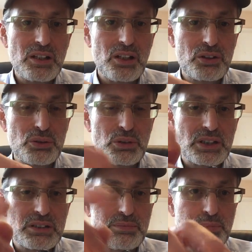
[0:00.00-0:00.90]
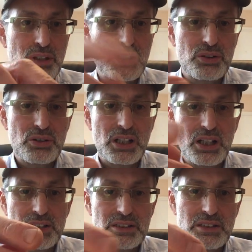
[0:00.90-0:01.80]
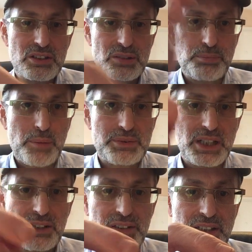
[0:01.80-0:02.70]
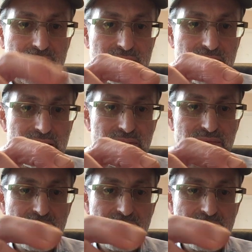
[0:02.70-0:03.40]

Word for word: undo it, put in new glass, it just pops out and that's it.